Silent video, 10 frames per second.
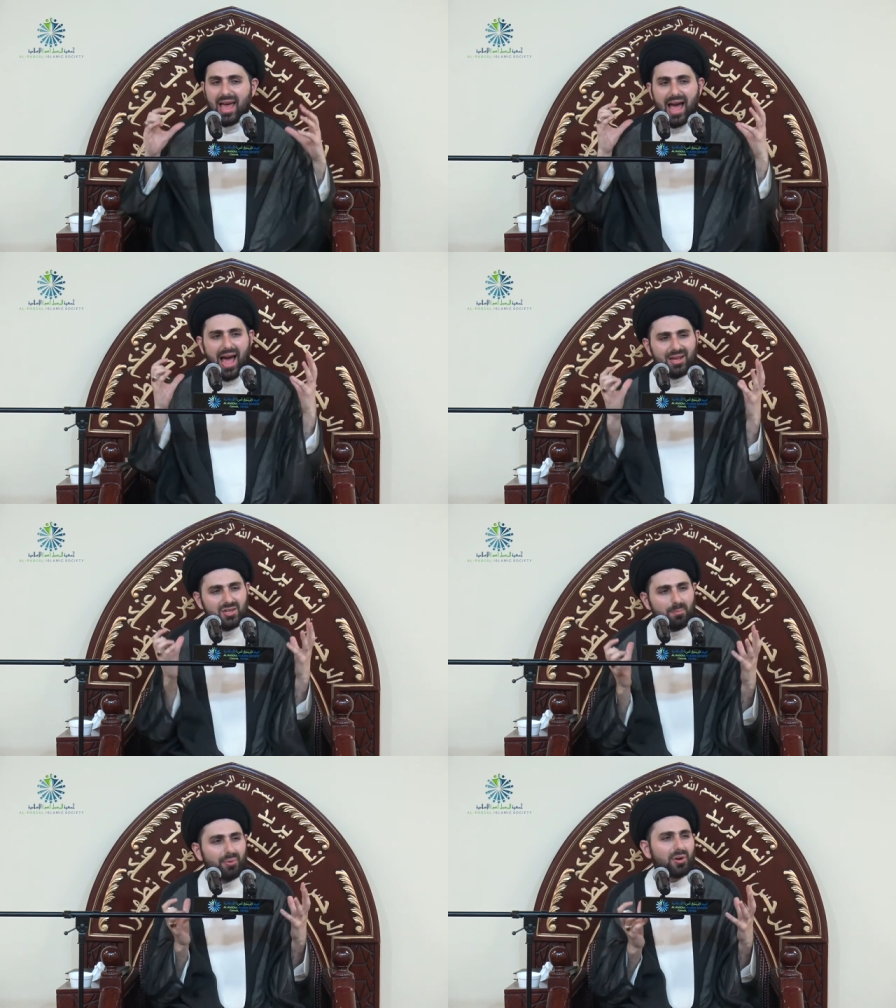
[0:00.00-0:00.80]
as
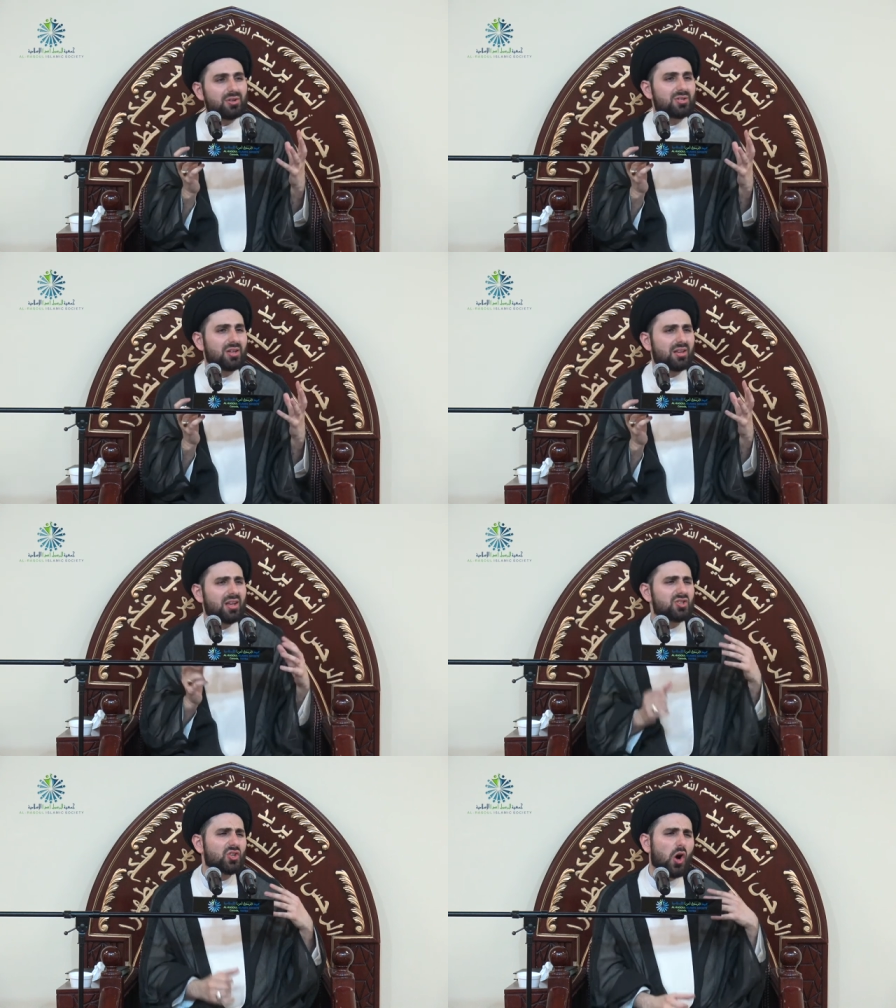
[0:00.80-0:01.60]
a person
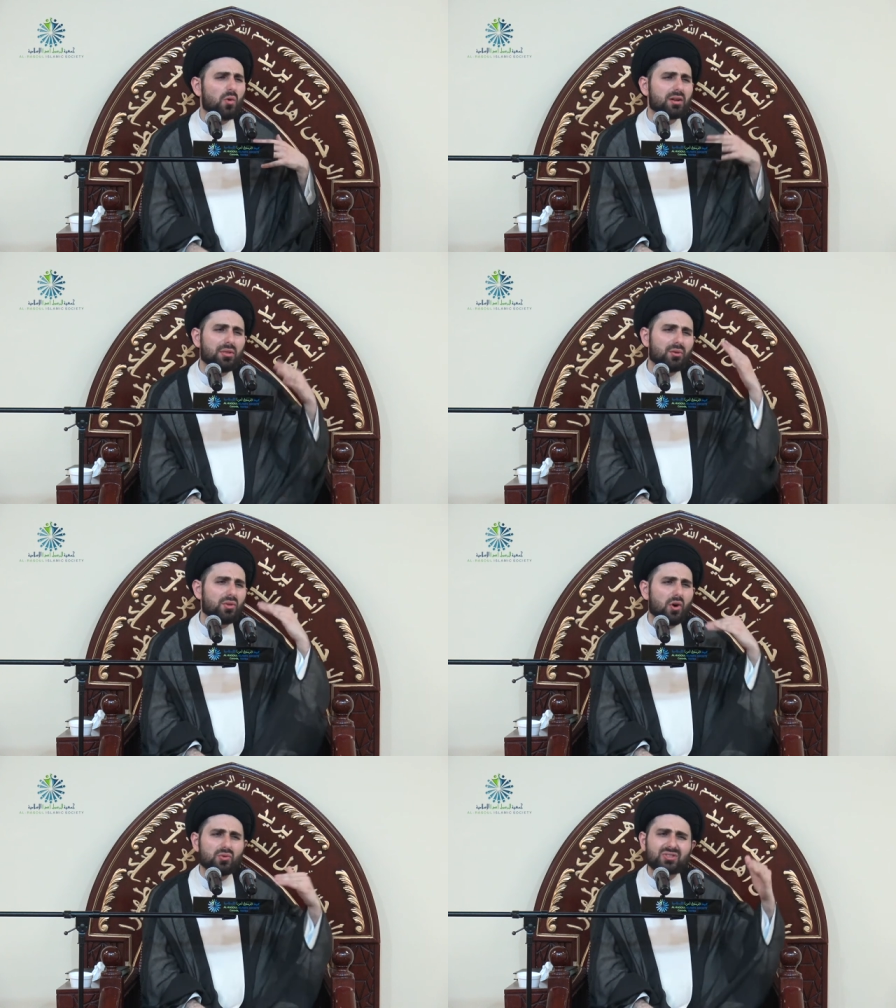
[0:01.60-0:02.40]
is going through
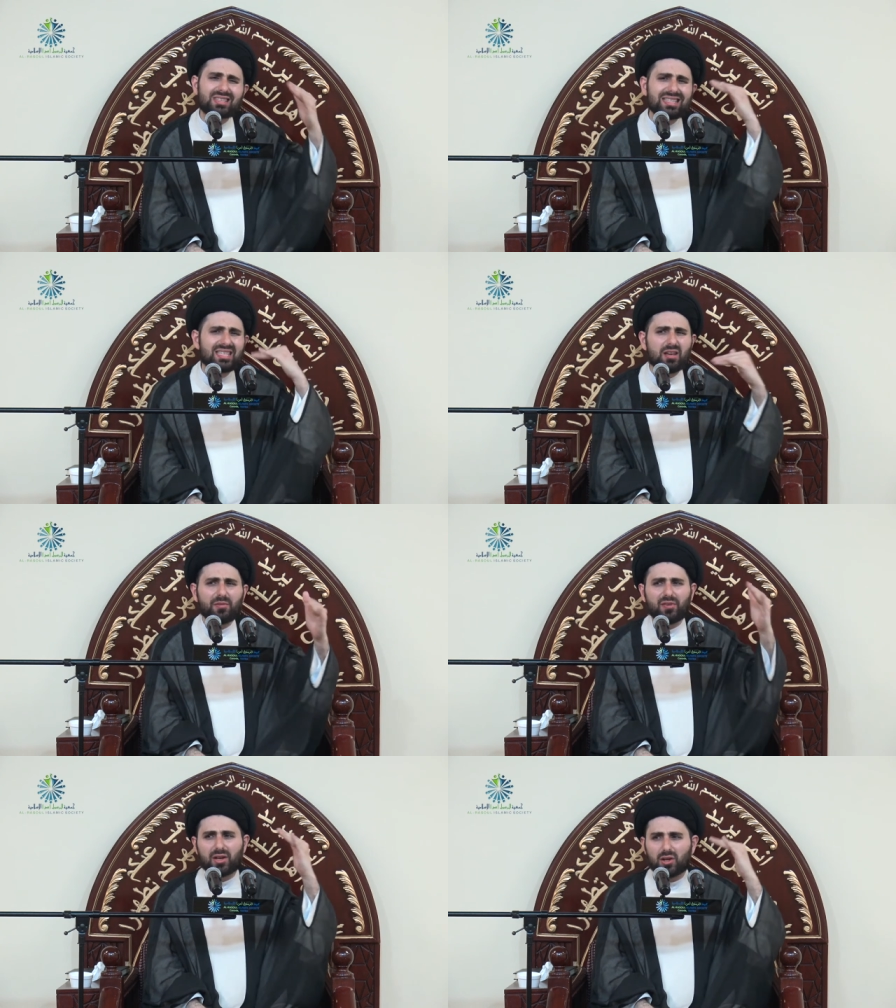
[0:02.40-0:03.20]
those
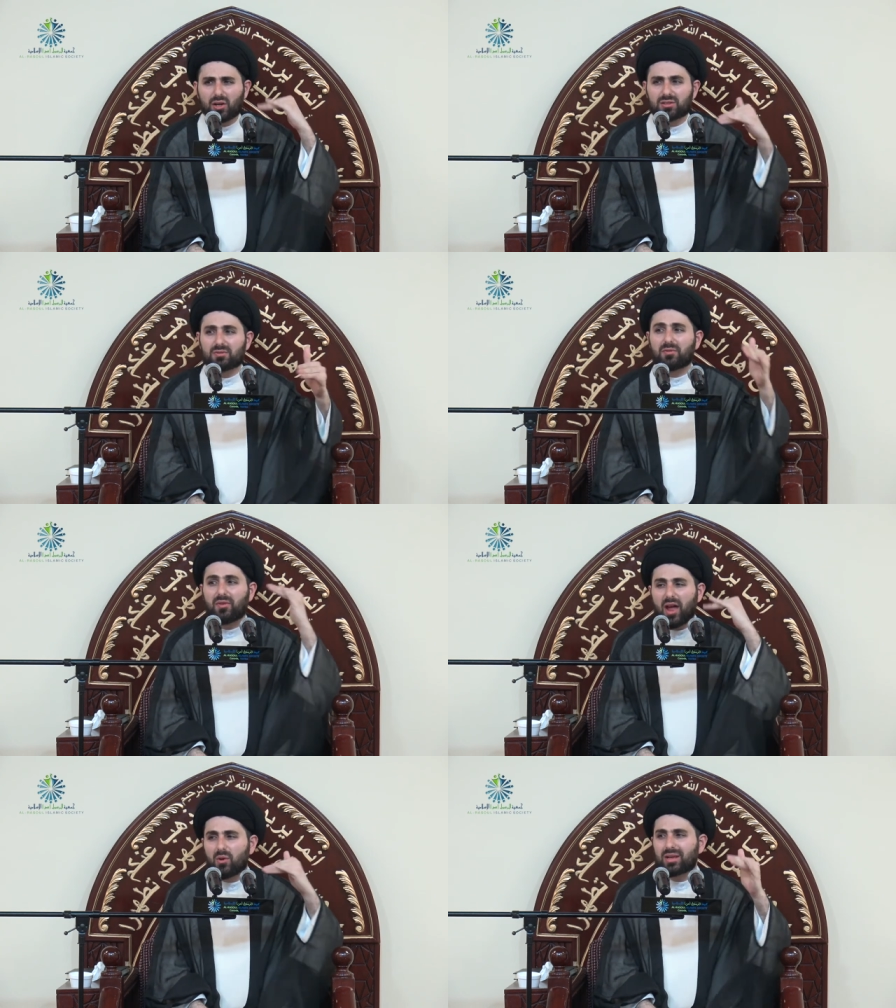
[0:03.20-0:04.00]
difficult,
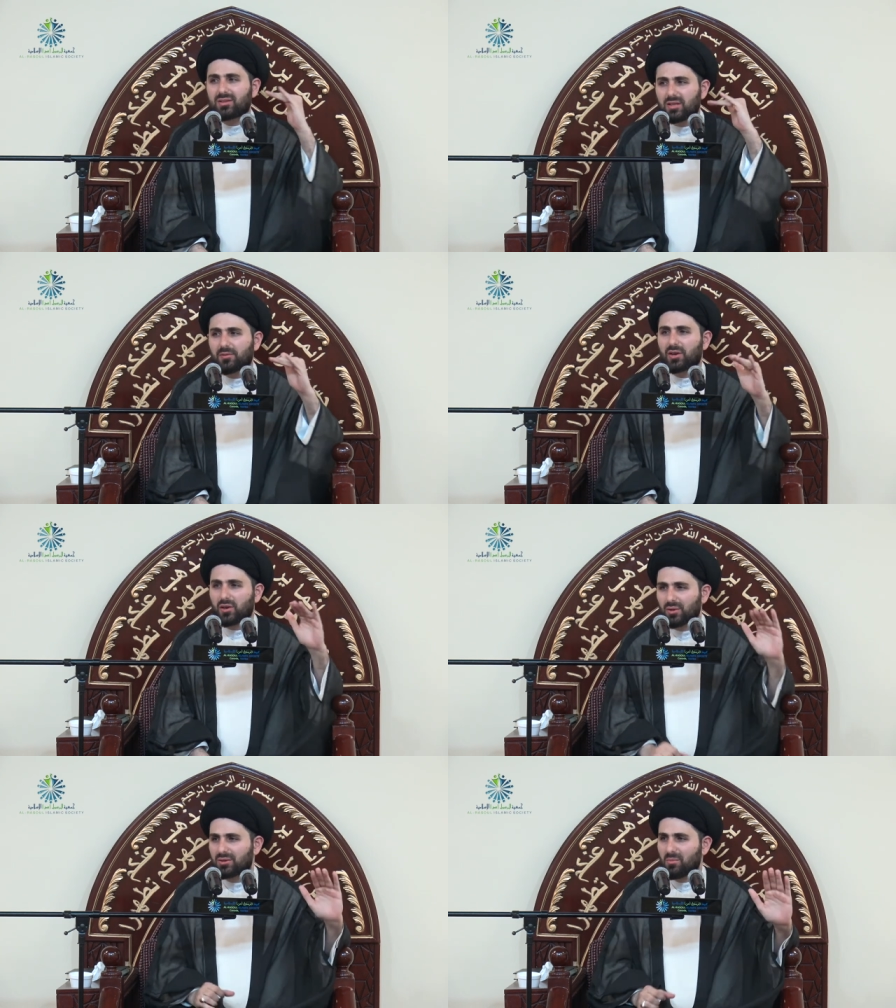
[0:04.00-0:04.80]
very
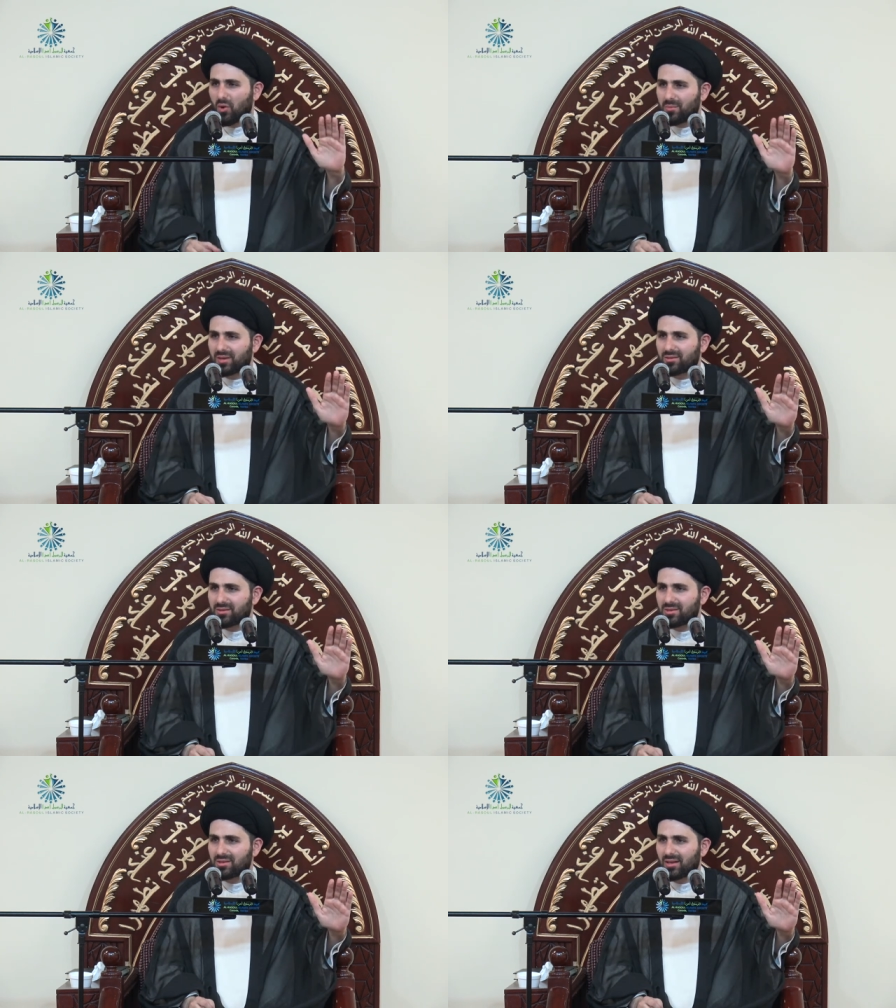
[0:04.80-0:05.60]
difficult moments